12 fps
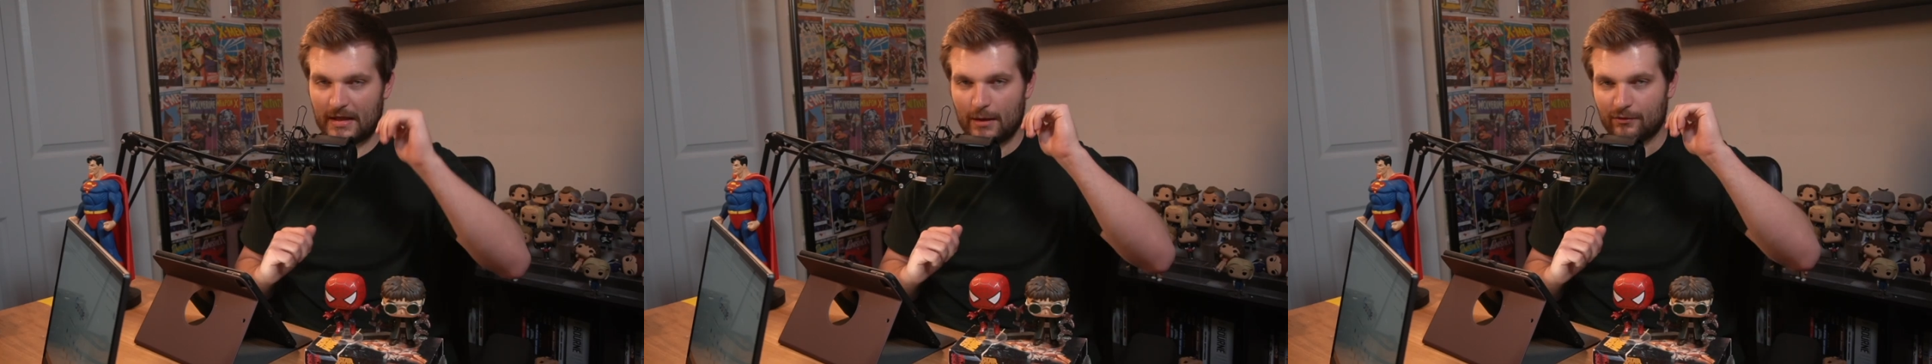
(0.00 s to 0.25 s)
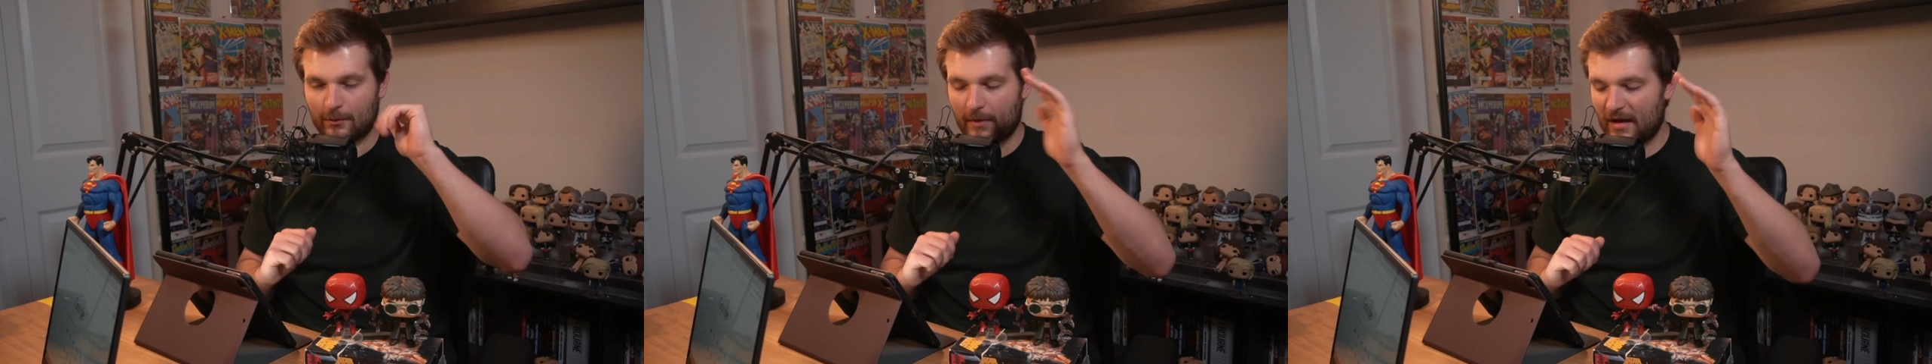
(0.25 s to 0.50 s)
He
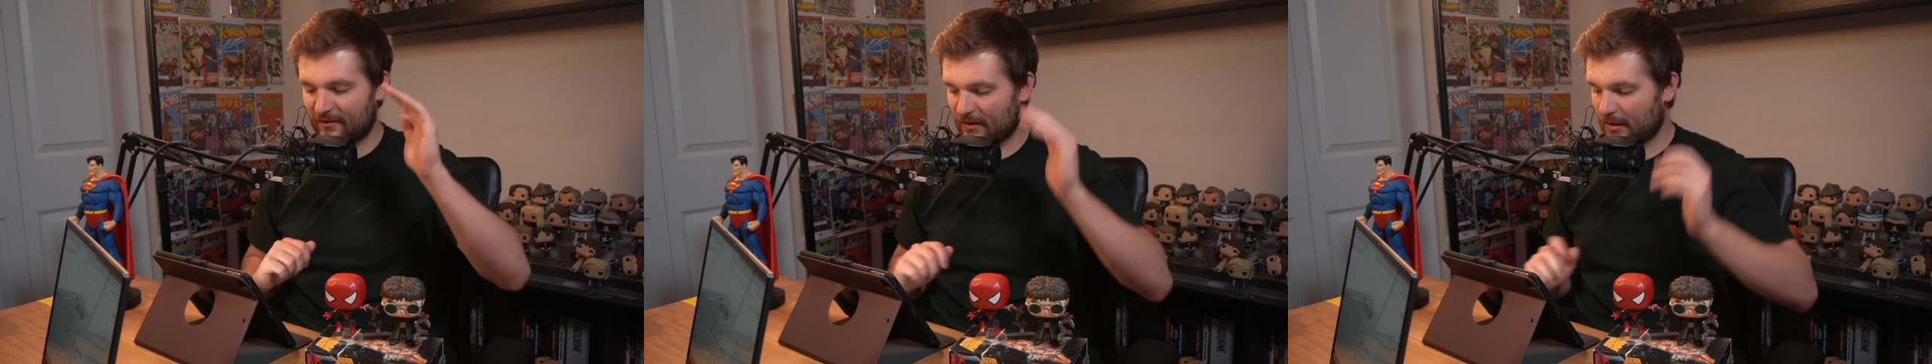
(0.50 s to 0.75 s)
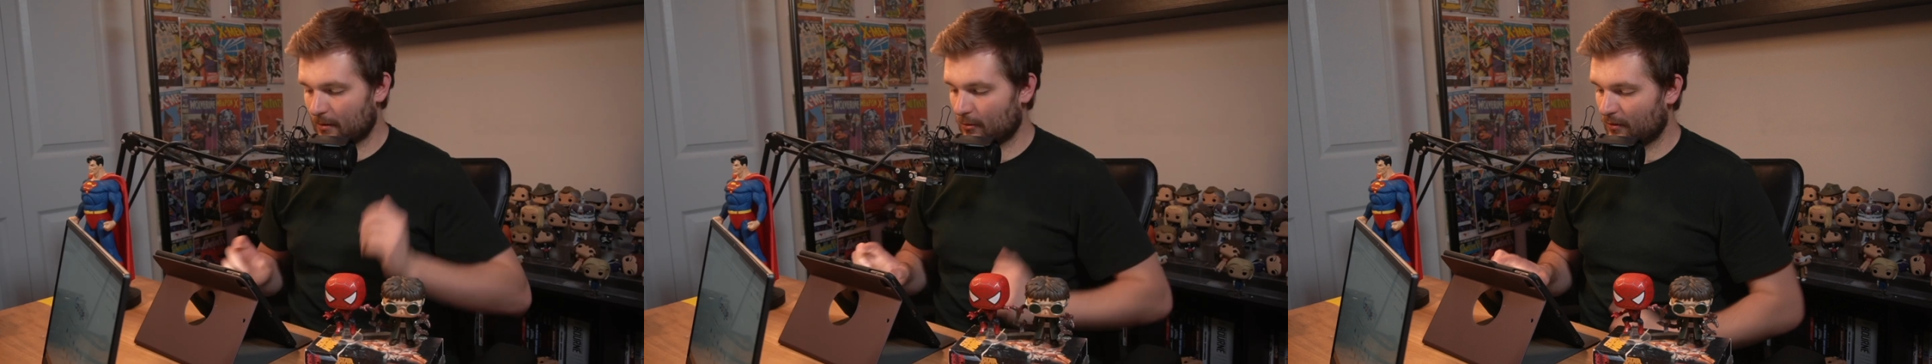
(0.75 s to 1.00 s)
was amazing
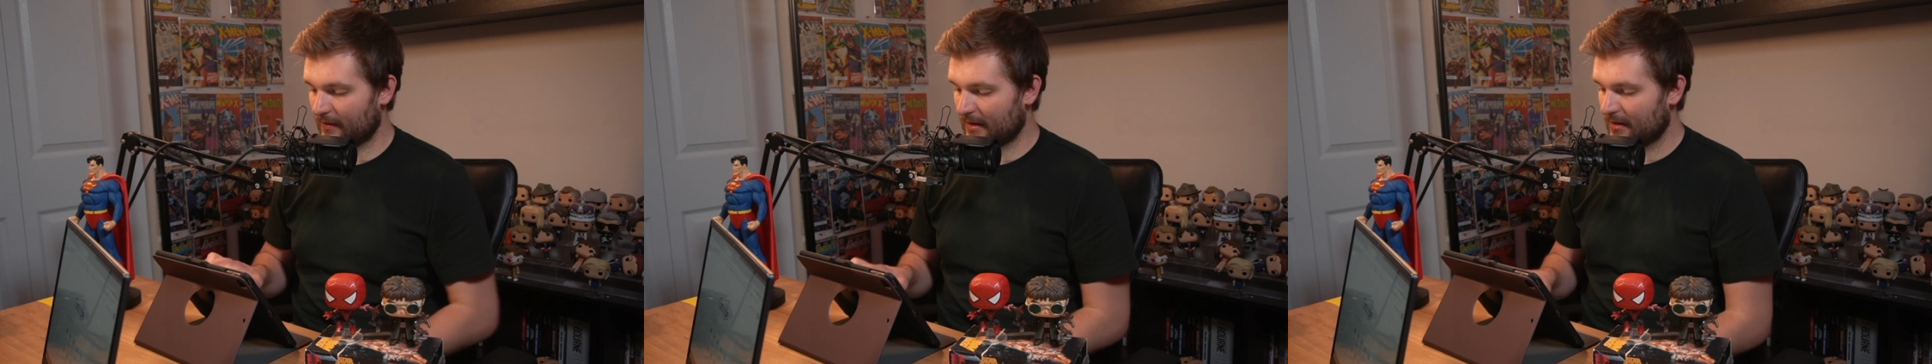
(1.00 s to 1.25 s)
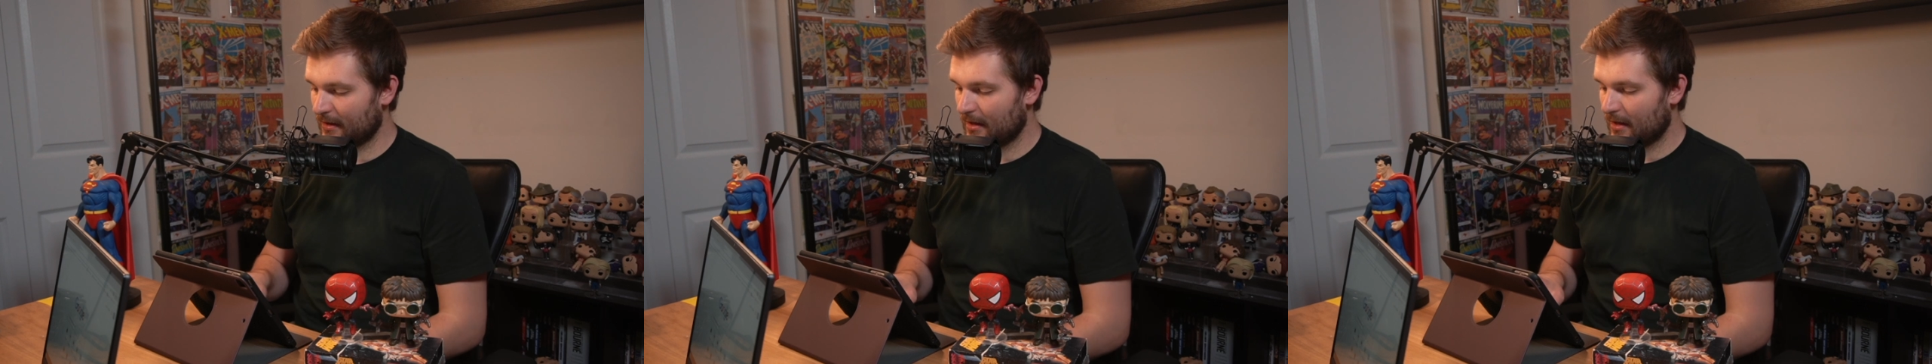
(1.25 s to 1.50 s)
in the movie.
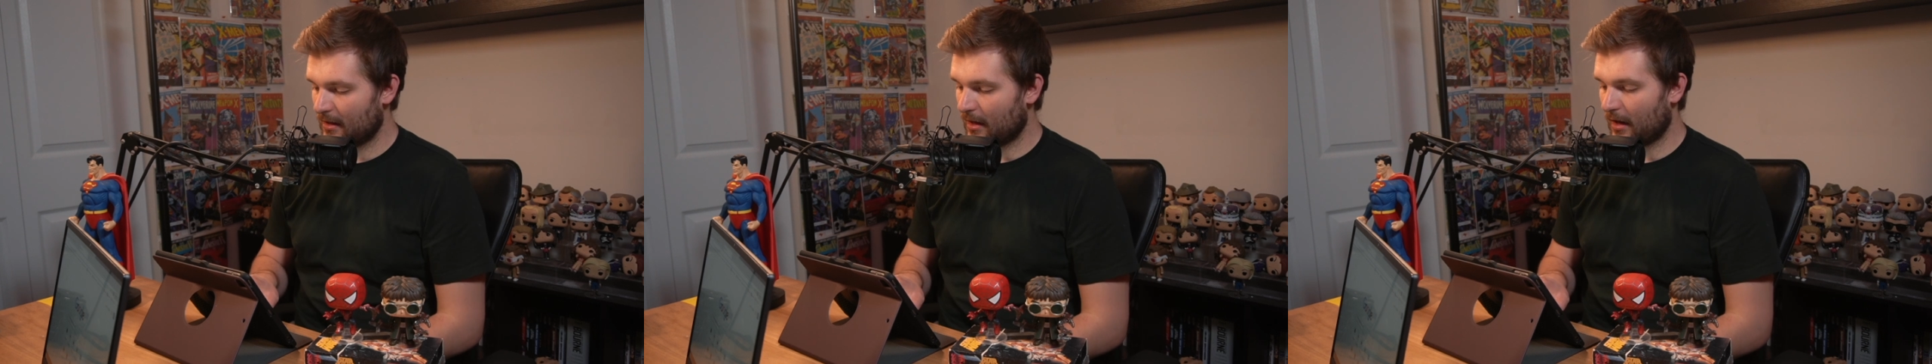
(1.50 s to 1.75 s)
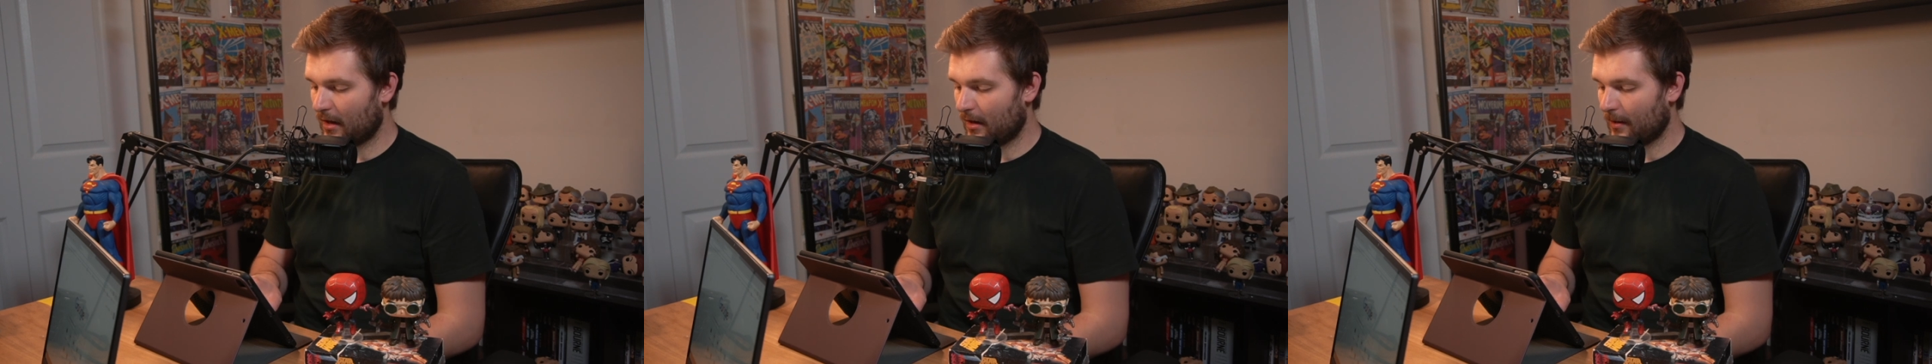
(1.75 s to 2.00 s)

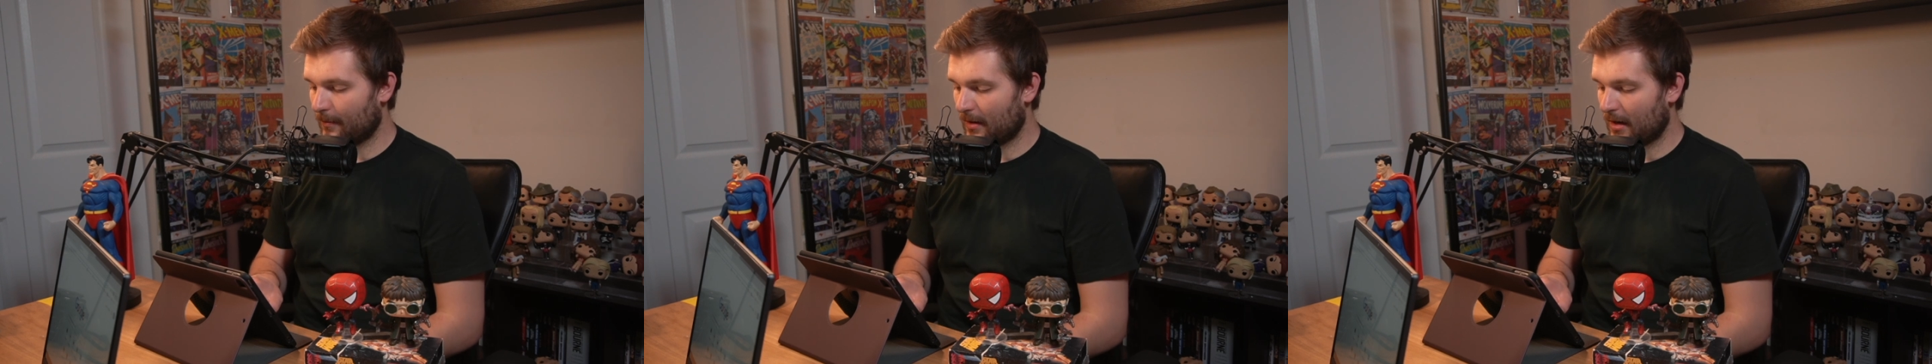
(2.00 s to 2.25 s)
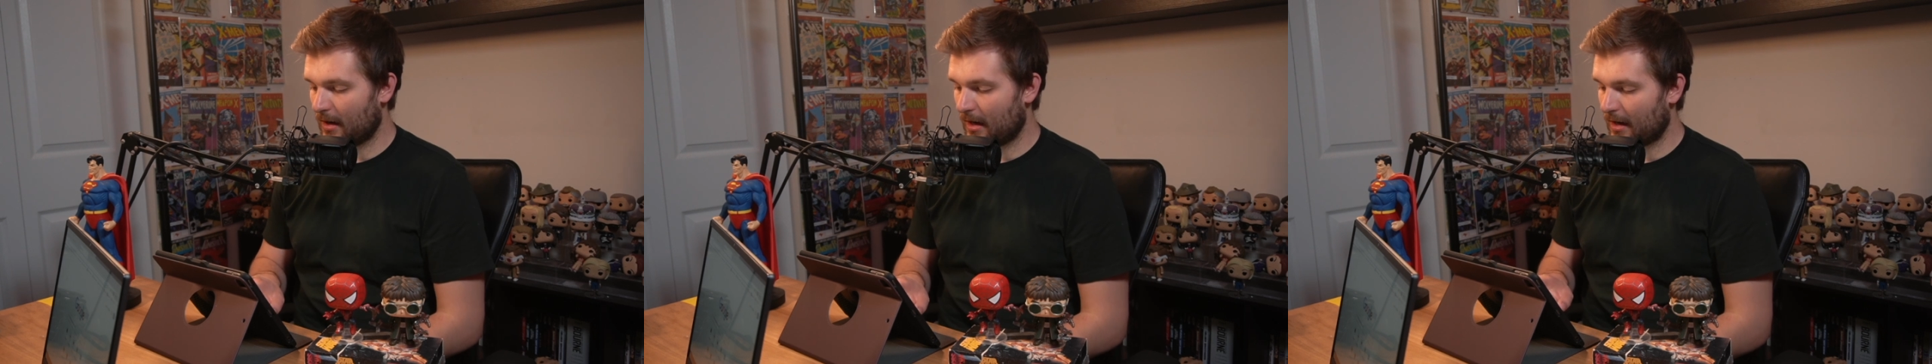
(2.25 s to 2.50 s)

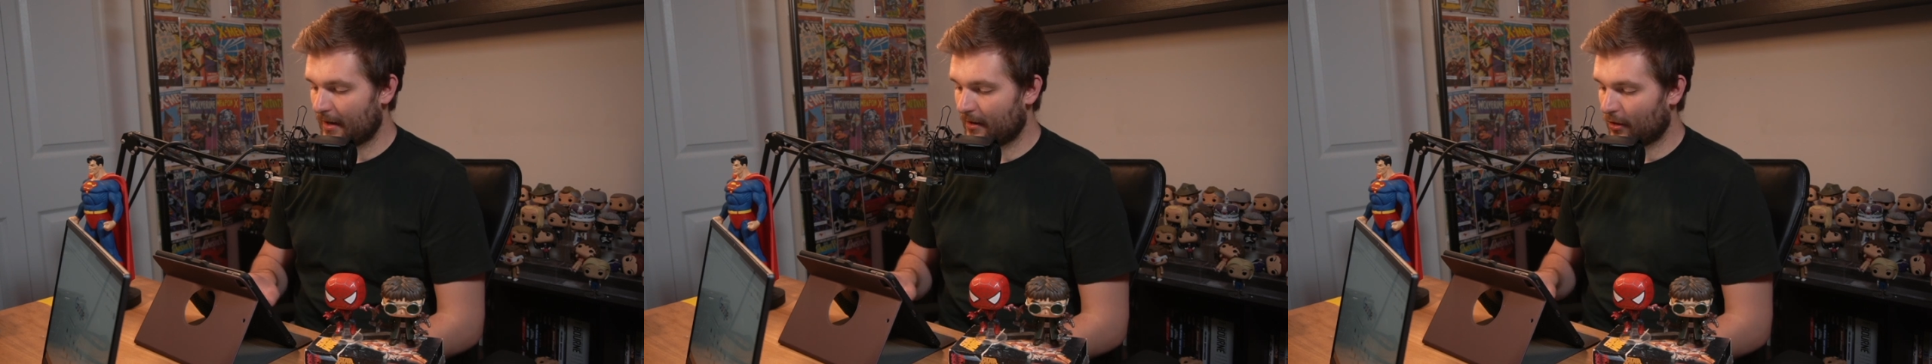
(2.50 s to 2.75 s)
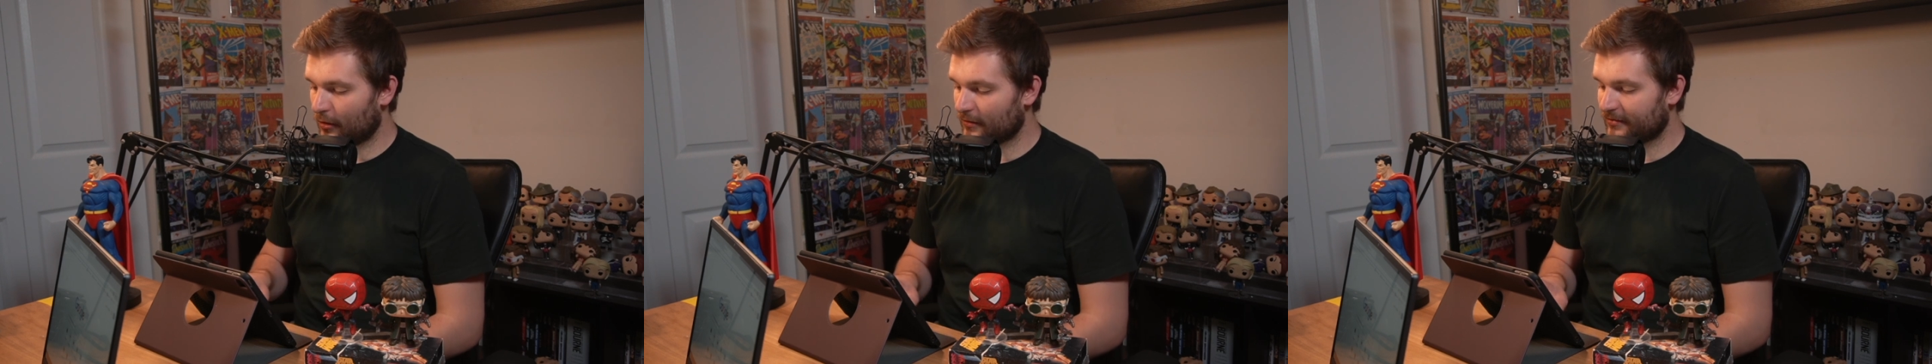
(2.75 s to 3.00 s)
I
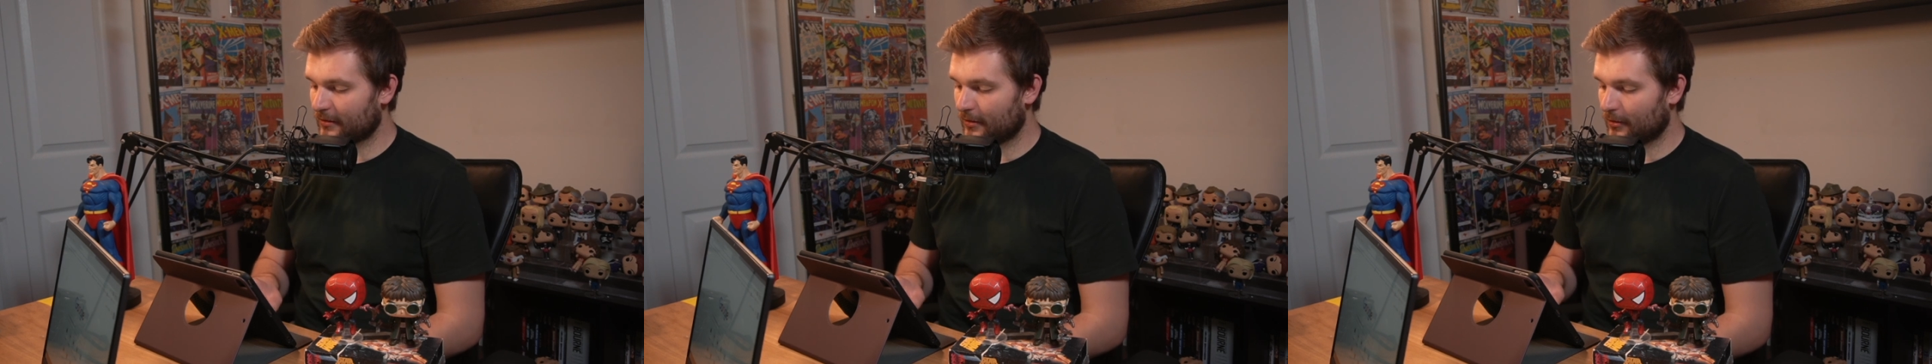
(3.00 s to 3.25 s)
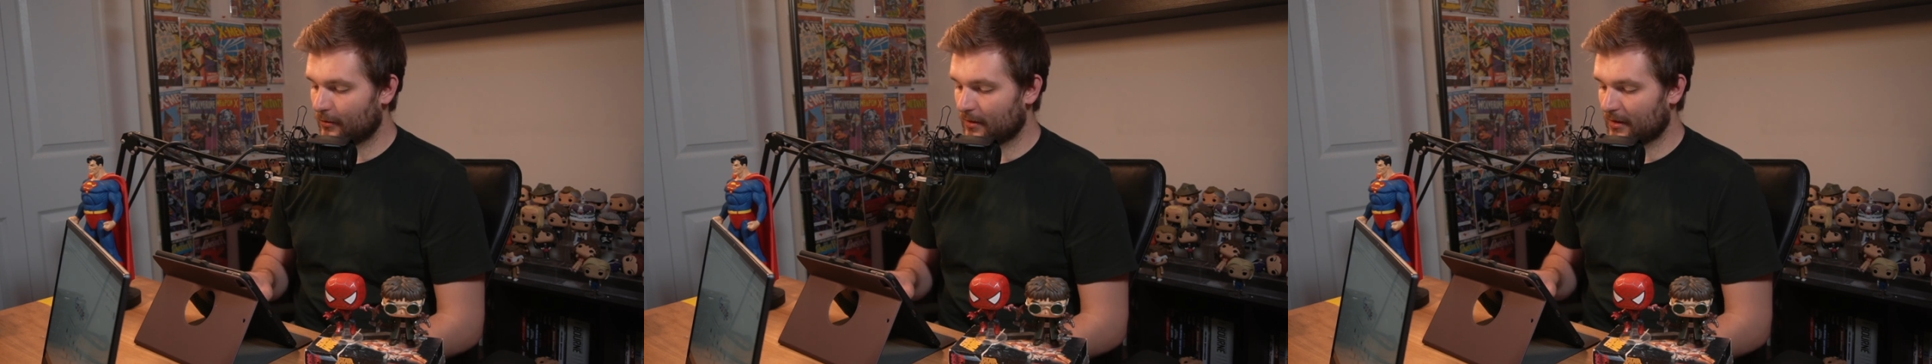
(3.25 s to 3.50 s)
also